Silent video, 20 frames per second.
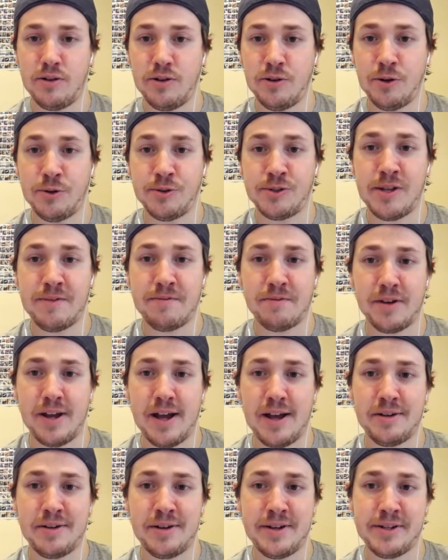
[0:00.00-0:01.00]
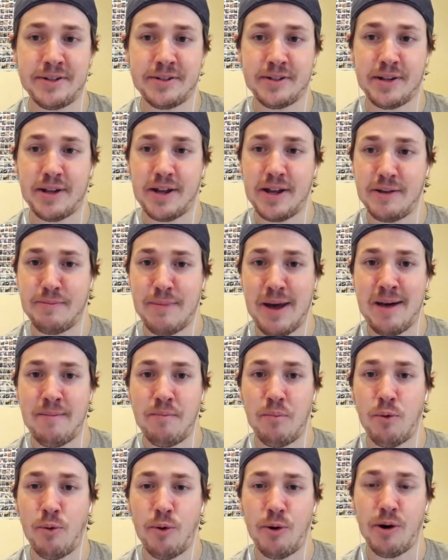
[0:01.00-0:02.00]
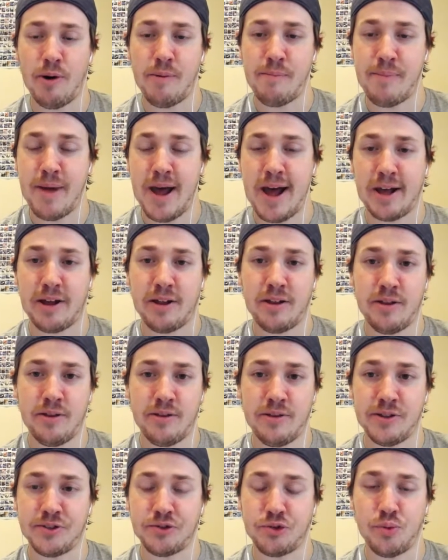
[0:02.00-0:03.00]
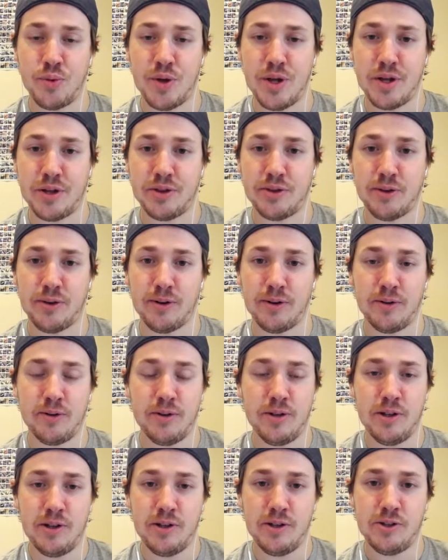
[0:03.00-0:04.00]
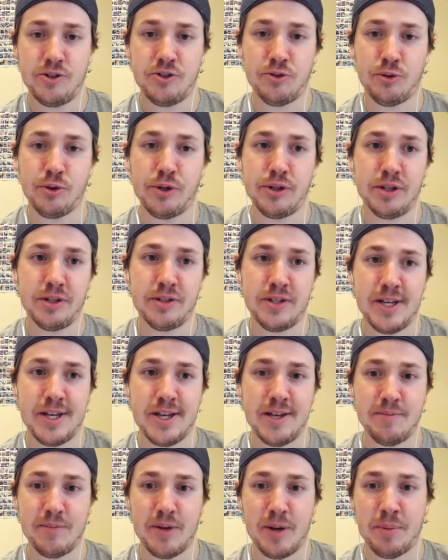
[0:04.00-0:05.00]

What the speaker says: Jose Fernandez and Matt Moore are back this week. They're joining the team.